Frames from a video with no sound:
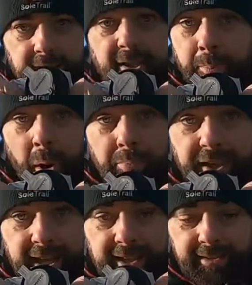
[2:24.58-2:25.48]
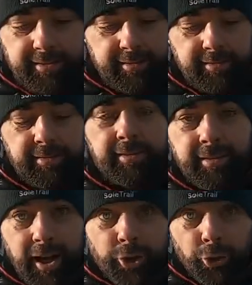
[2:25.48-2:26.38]
it's a pump sack.
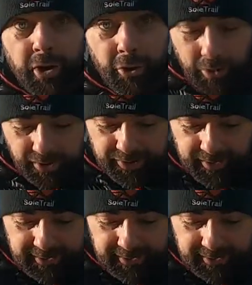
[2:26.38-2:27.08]
I'll show you how it works.